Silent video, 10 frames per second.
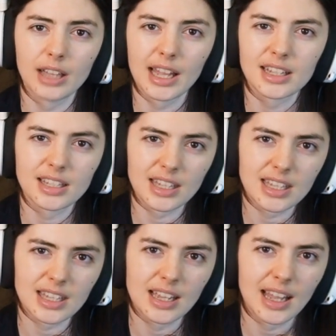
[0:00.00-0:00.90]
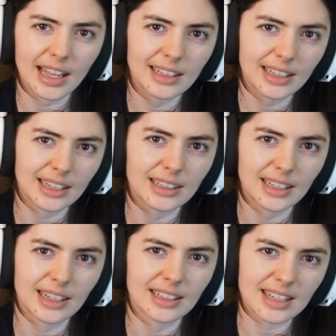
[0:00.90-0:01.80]

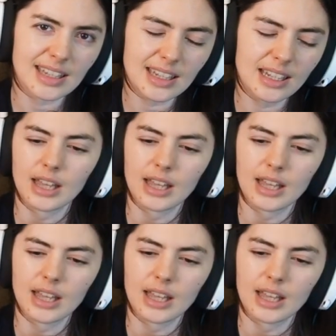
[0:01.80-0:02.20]
X-E-L-L-L-E.